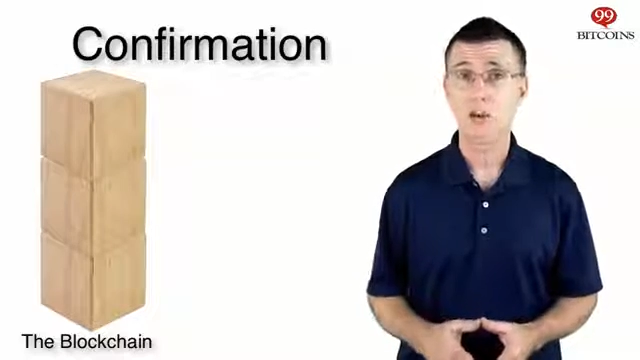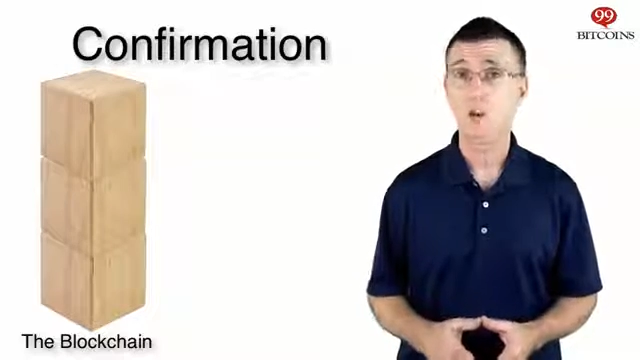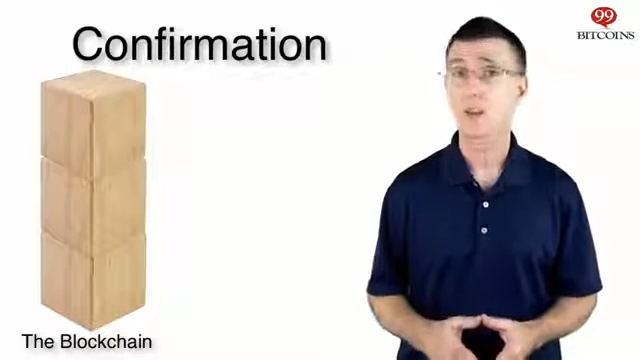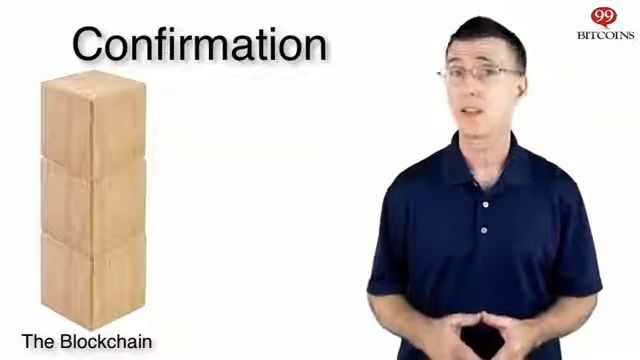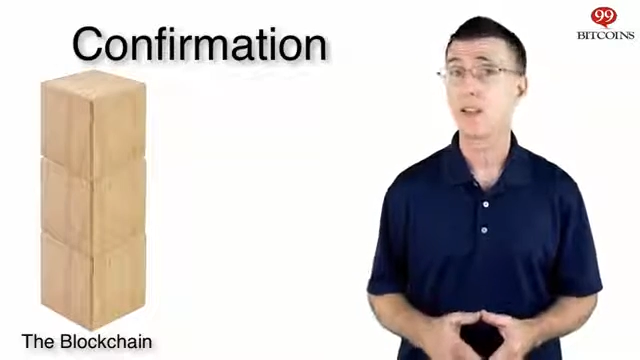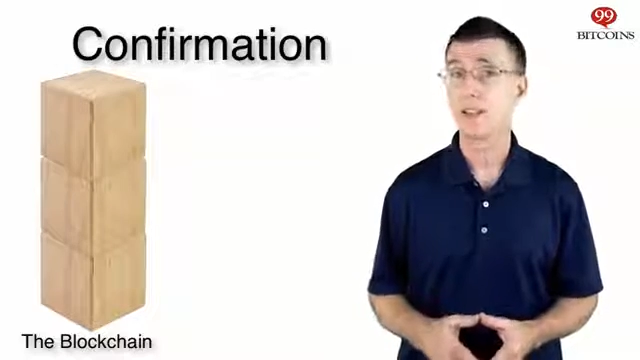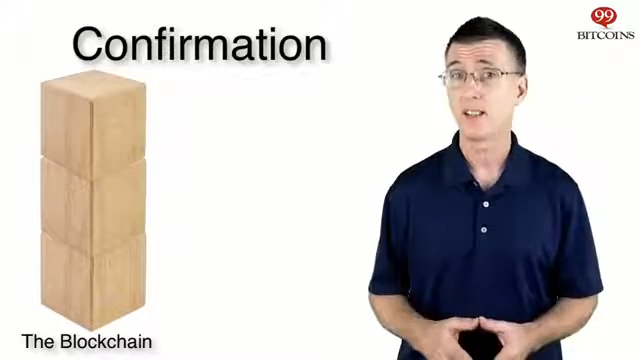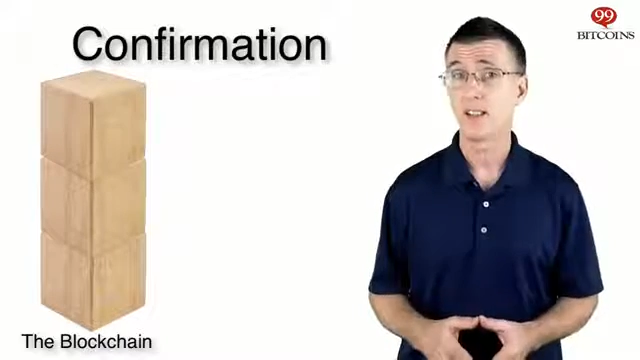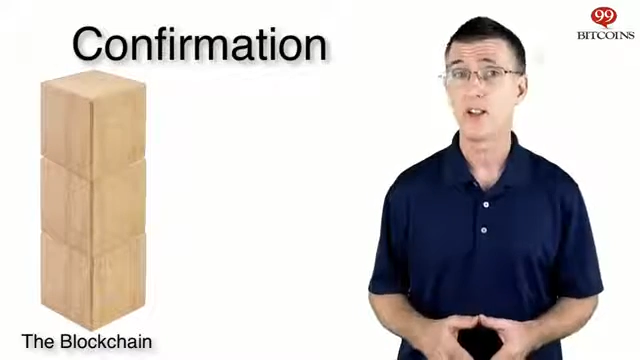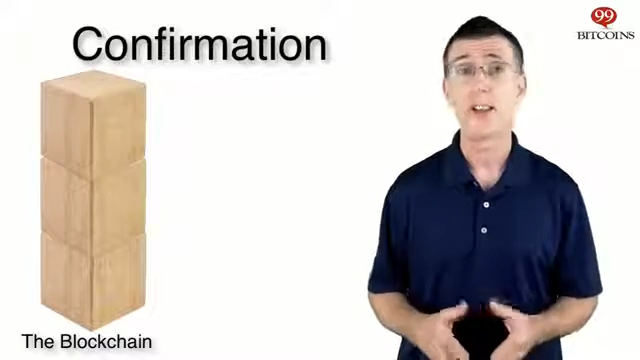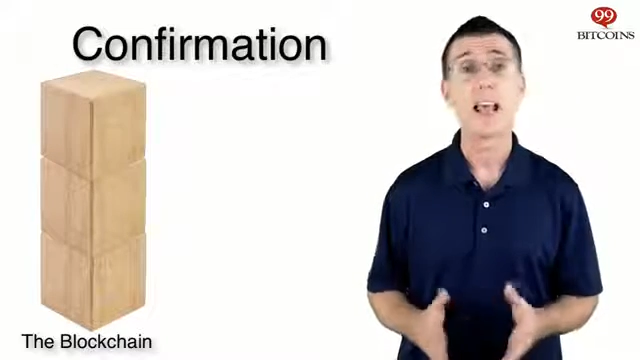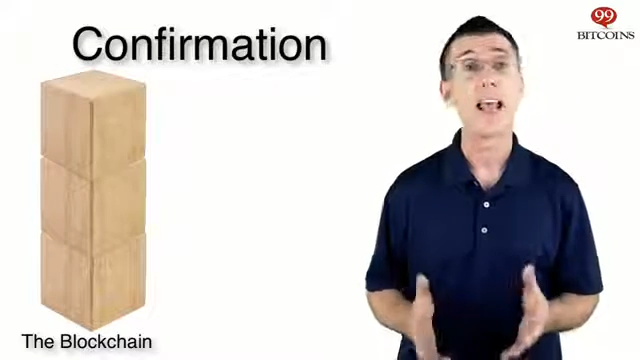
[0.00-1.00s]
will be
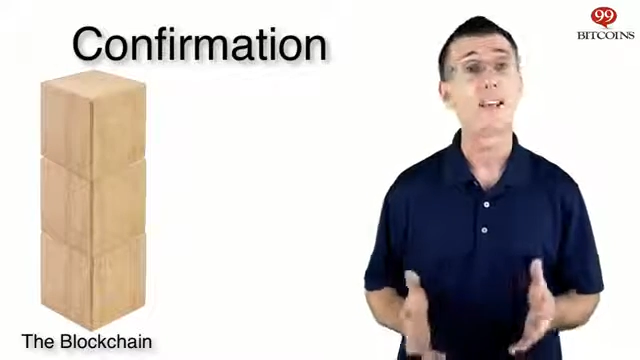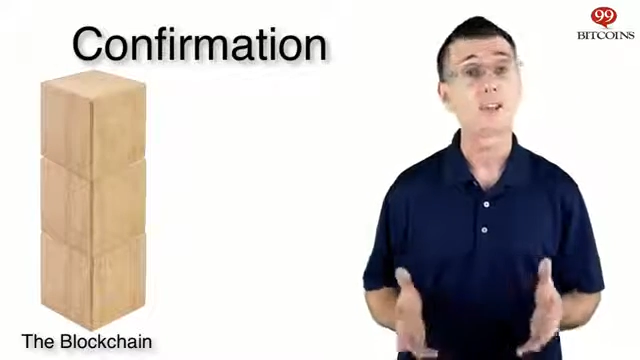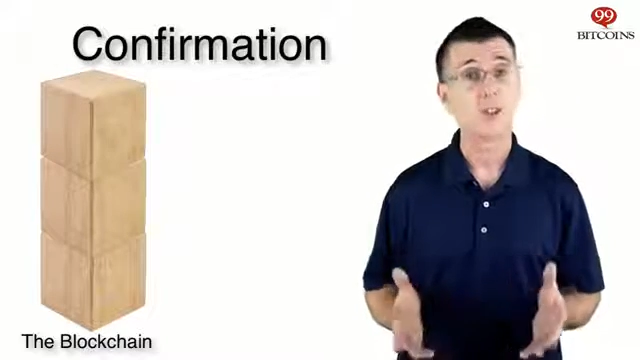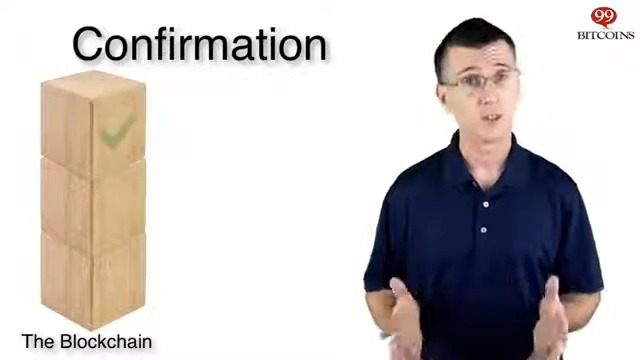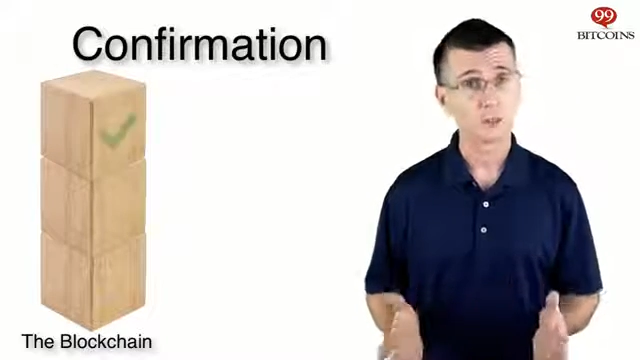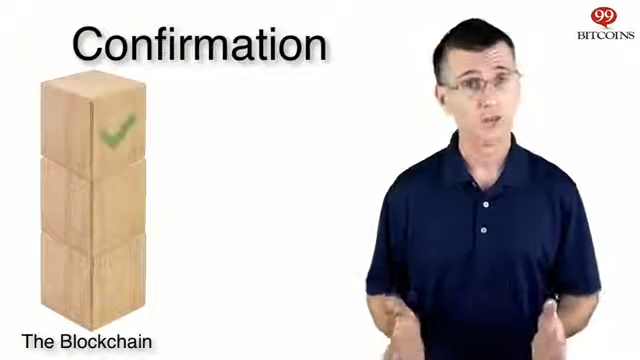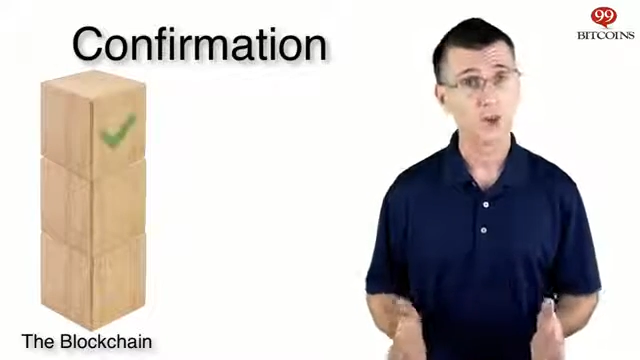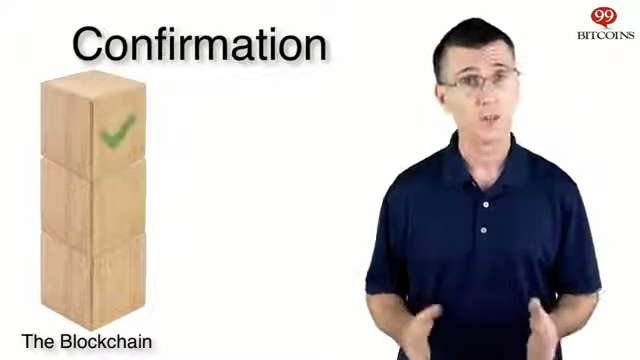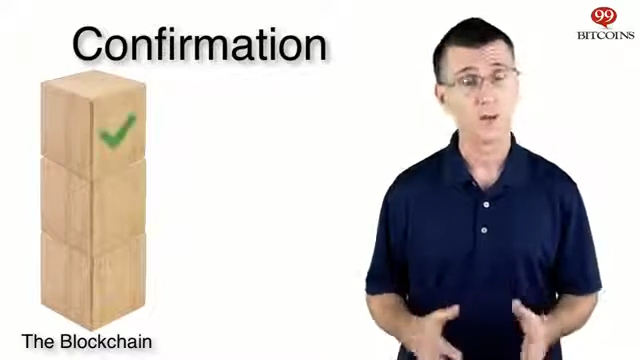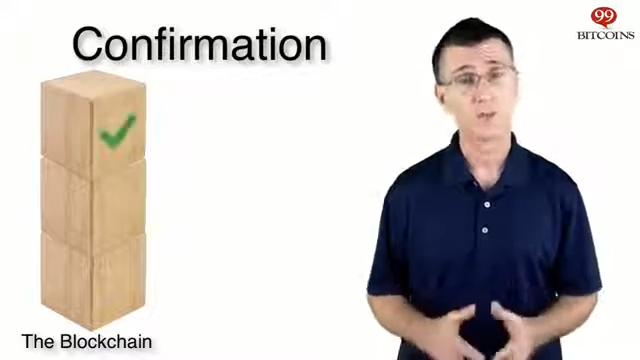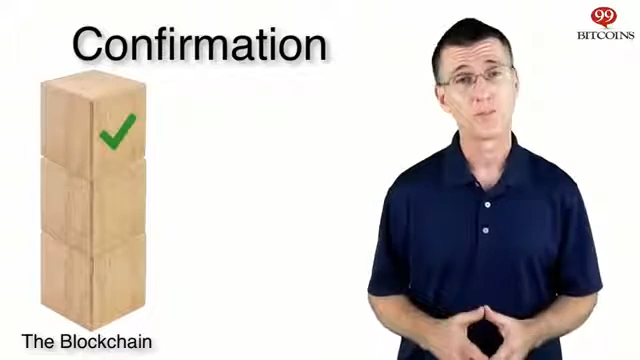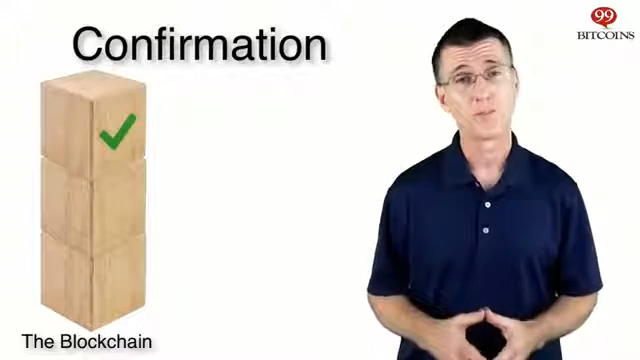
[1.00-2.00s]
considered as confirmed.